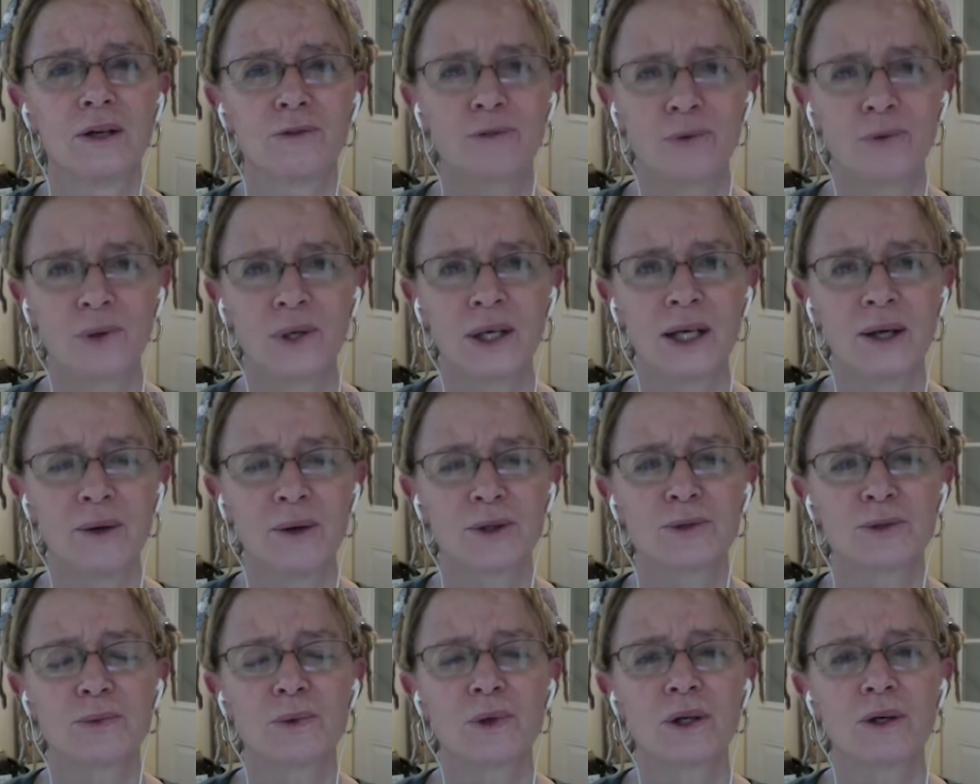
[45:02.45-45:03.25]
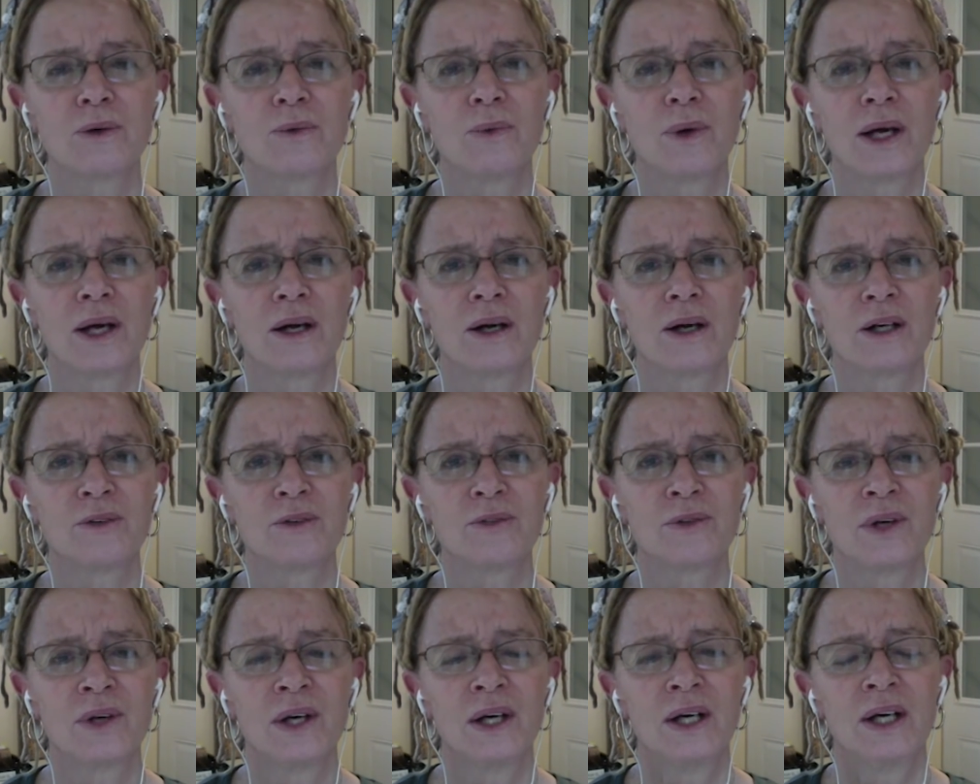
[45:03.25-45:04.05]
At 40, I was more aware
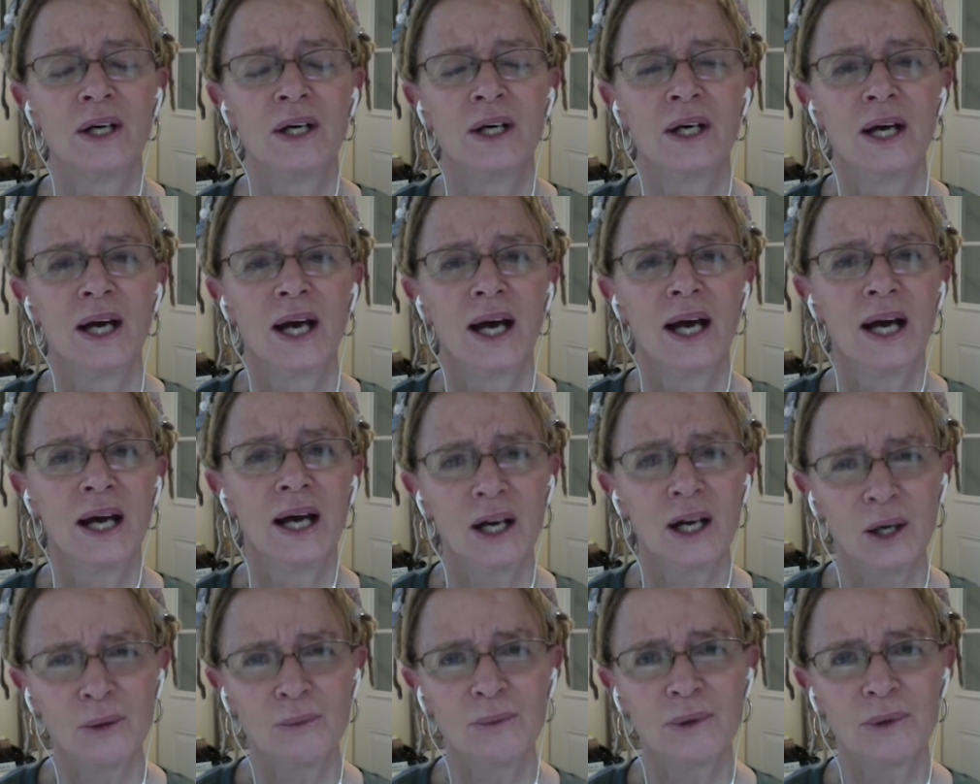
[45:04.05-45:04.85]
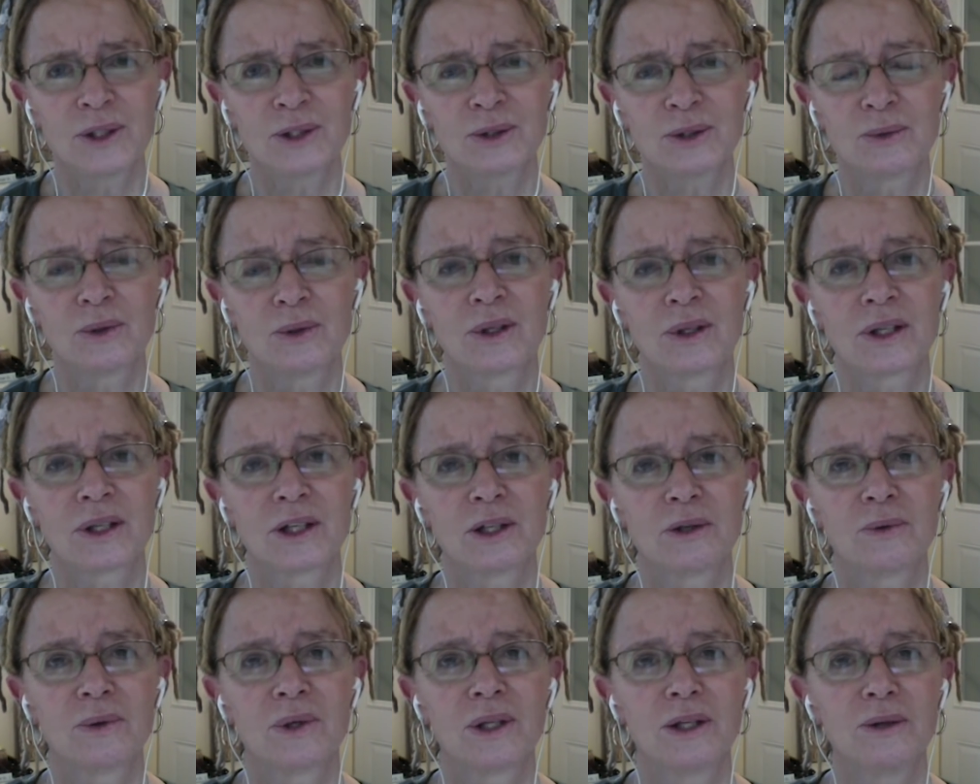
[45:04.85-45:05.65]
of how much work
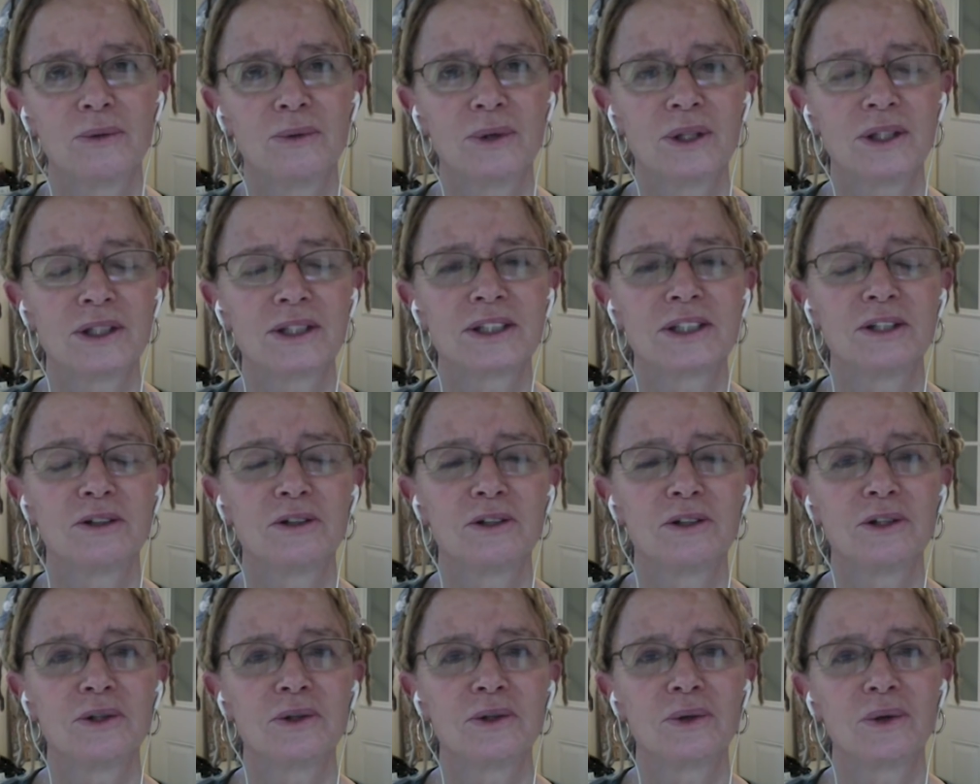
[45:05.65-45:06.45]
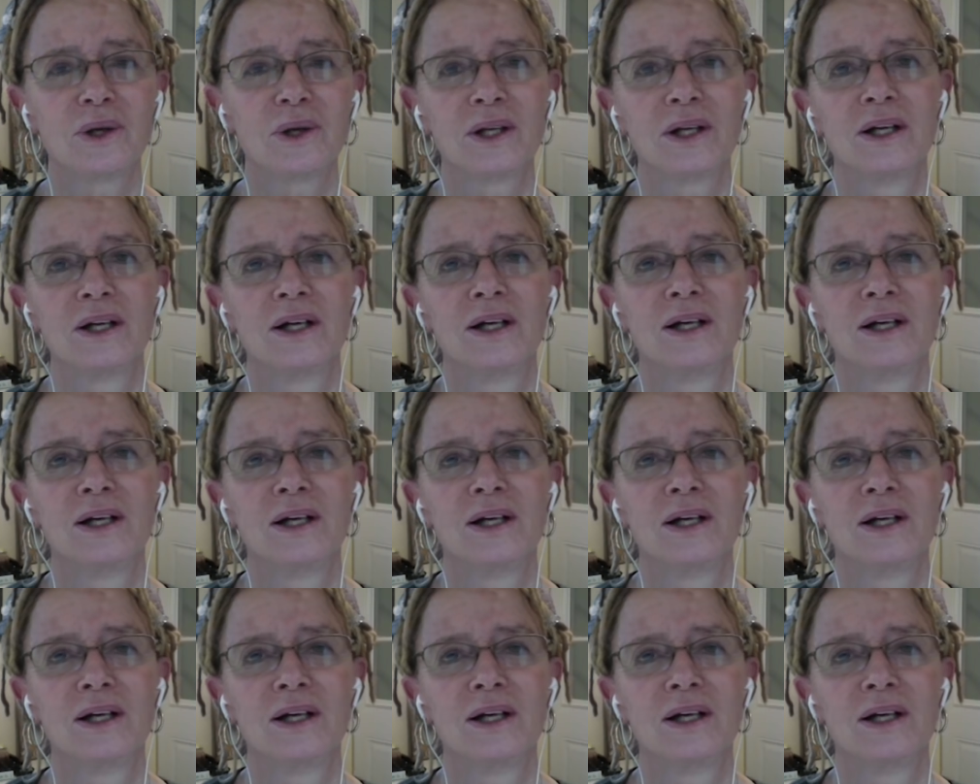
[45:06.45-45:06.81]
there really was to do